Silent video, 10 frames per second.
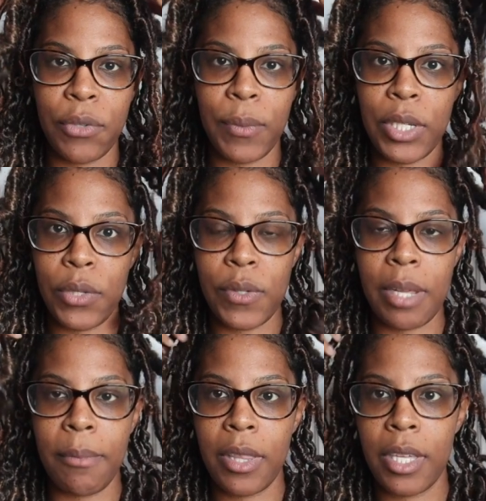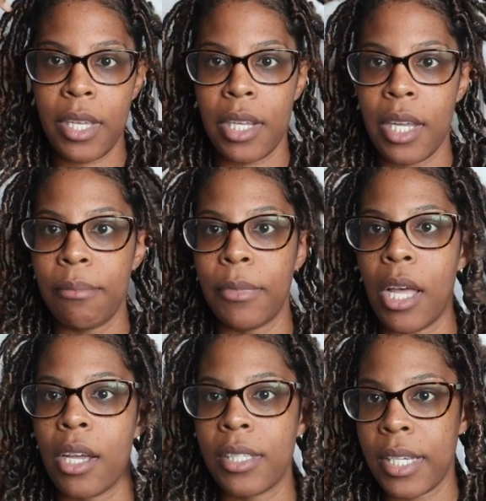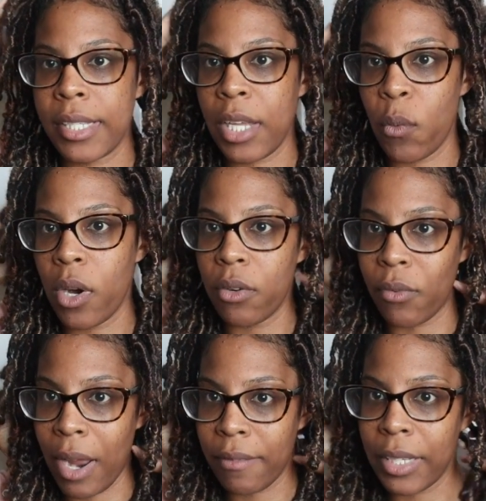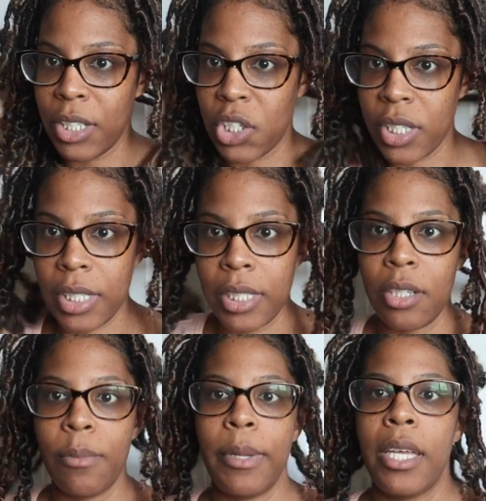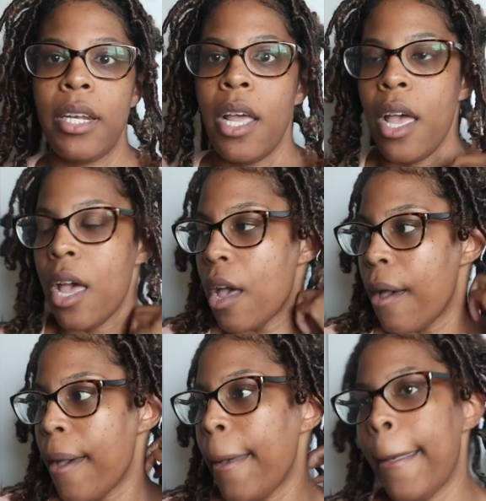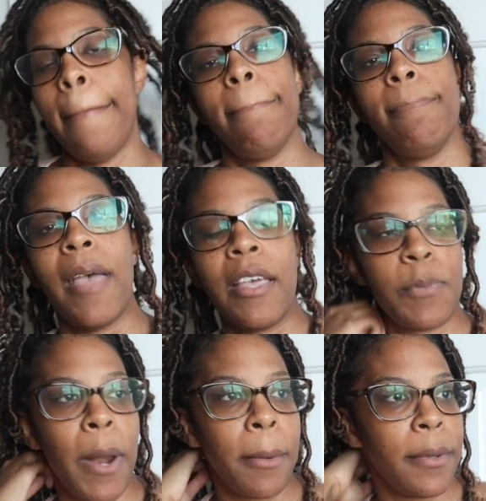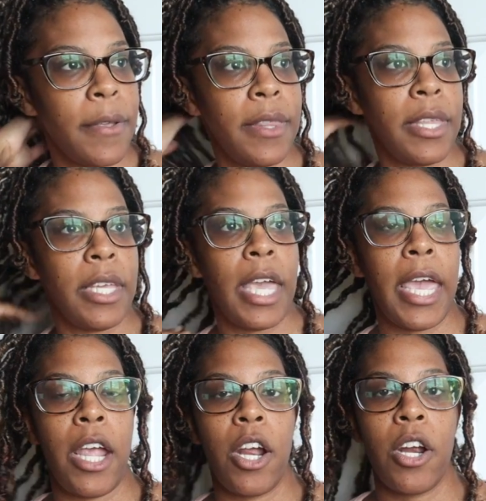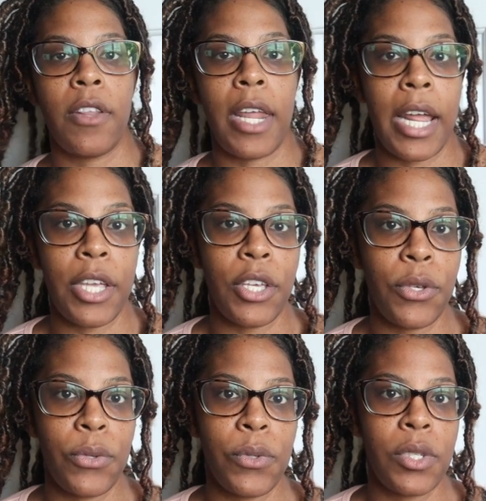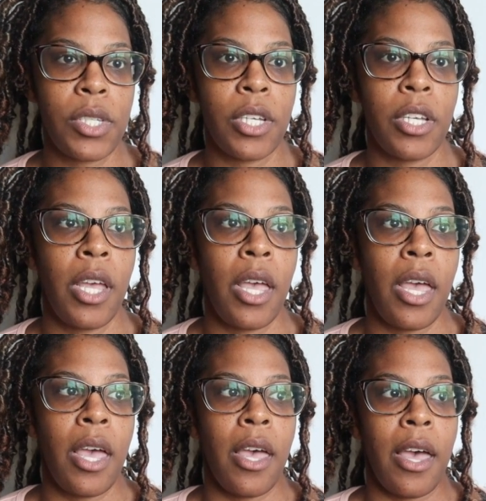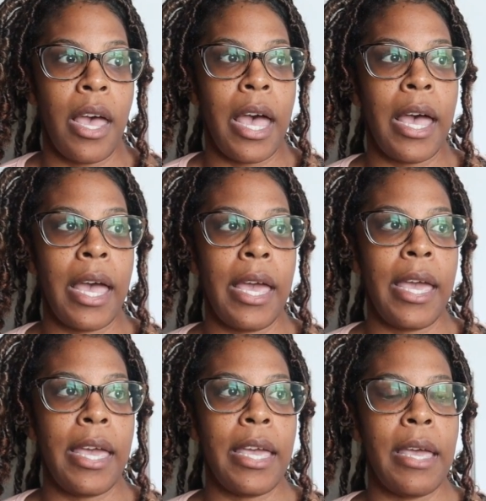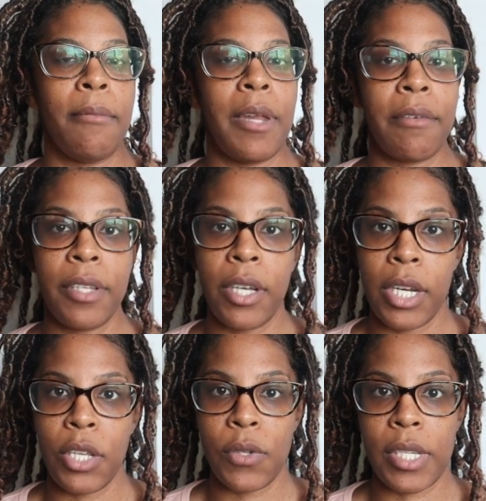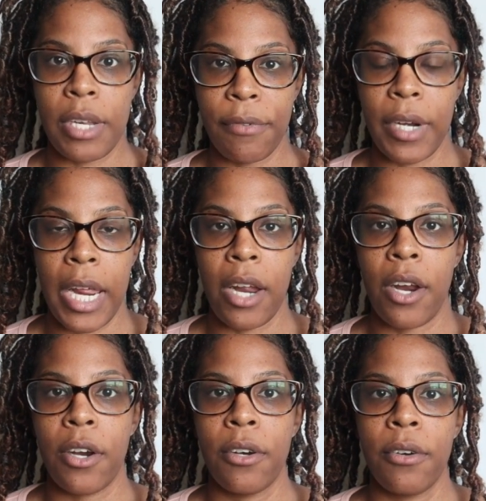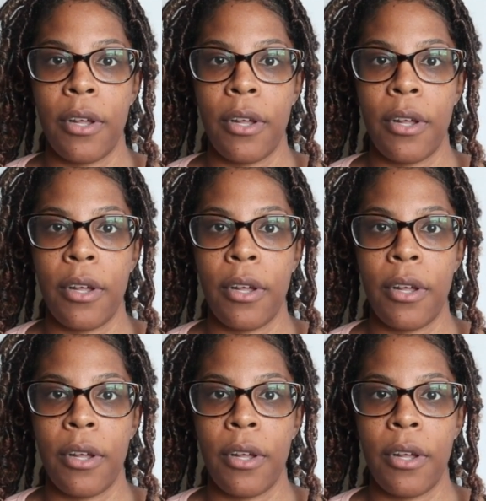to redo some of the locks because they were unraveling just a little bit. It's probably the hair that I used. I am definitely going to use a different hair